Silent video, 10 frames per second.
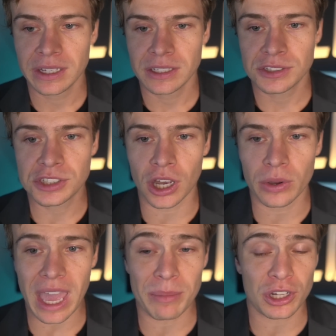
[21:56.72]
So,
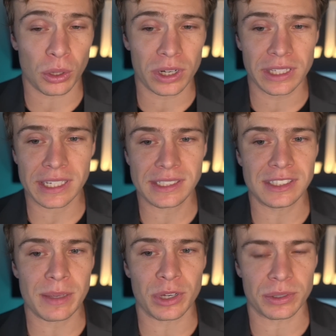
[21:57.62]
yeah, McLaurin leads the
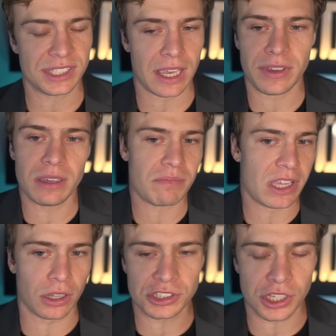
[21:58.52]
team in receiving. He
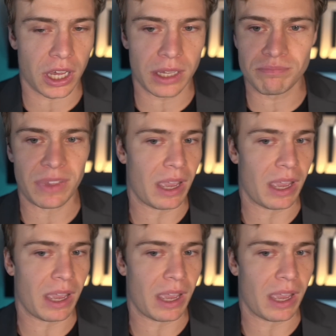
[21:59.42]
looks good.